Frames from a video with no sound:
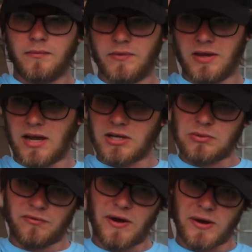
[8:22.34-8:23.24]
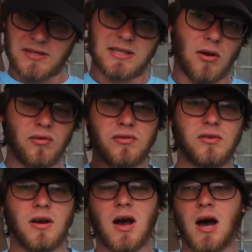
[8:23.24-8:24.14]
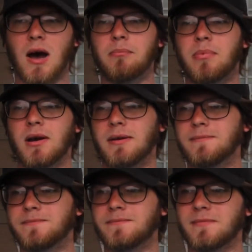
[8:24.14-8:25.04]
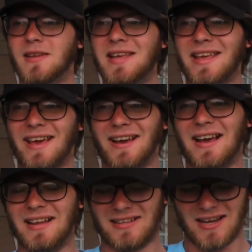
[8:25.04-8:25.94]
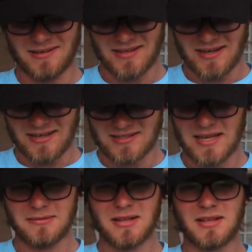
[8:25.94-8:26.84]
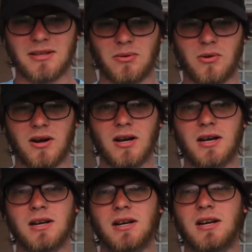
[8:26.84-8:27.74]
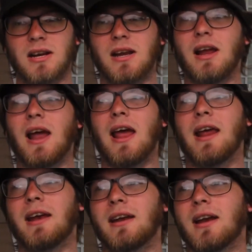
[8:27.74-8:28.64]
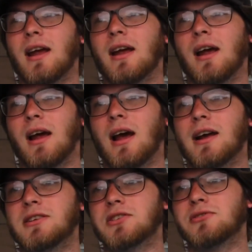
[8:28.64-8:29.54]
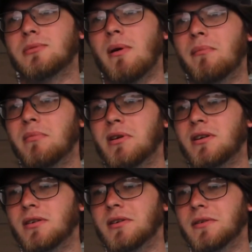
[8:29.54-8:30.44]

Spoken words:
the actual finger itself. But yeah, I slammed in the door, and I just remember